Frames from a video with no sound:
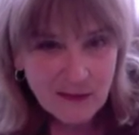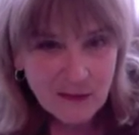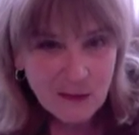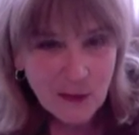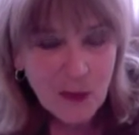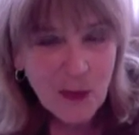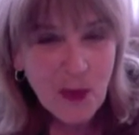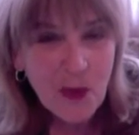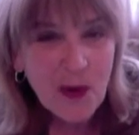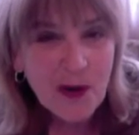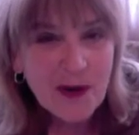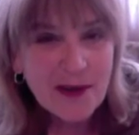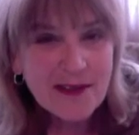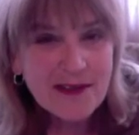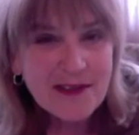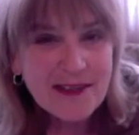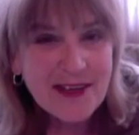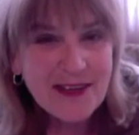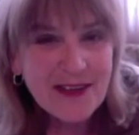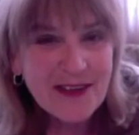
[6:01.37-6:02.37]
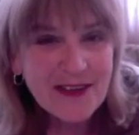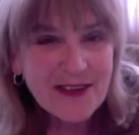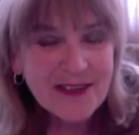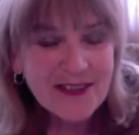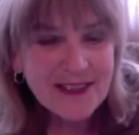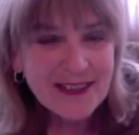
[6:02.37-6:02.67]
report. So.